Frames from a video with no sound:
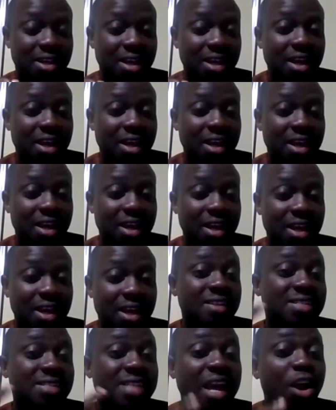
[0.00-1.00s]
The
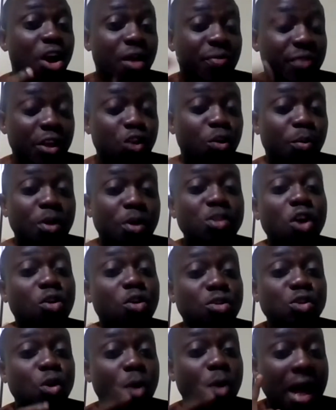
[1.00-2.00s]
second thing you must also
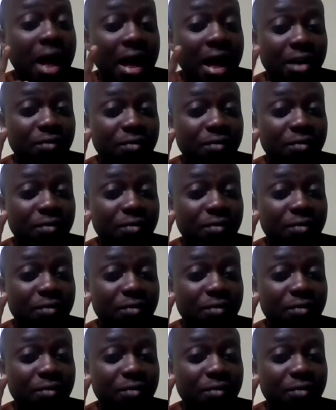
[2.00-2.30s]
have